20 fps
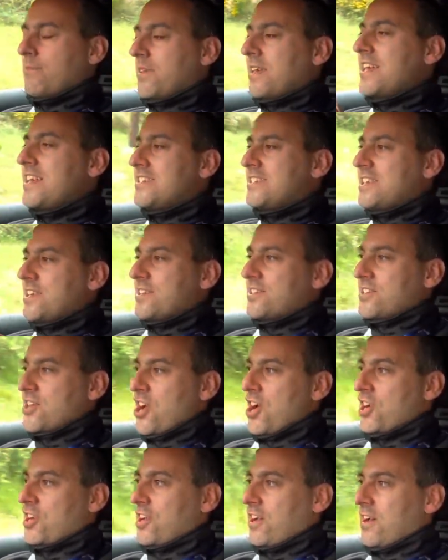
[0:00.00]
easy
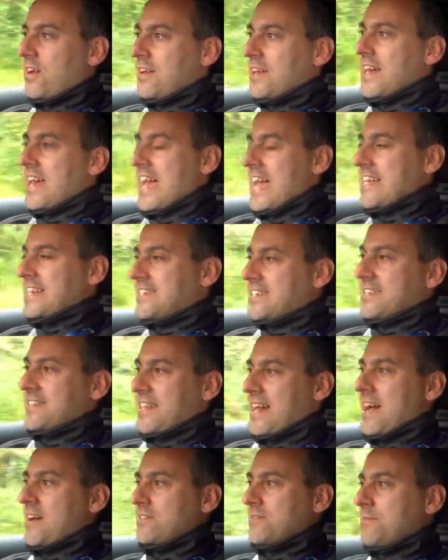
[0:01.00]
circa
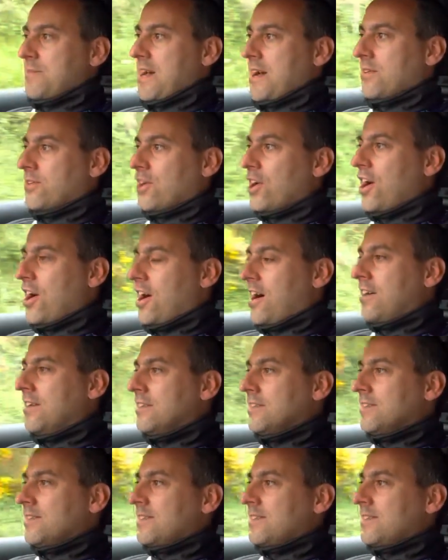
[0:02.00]
£80,000 car,